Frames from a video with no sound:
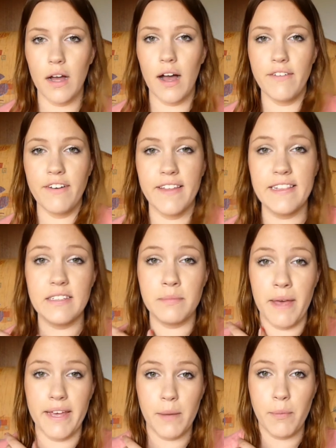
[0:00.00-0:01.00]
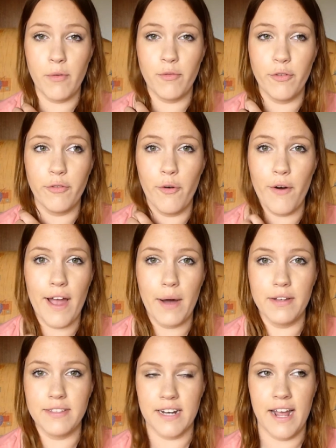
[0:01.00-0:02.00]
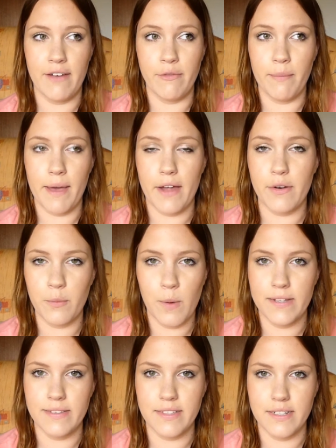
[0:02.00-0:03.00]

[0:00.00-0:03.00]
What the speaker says: I've had this makeup on for 4 hours and I haven't powdered once,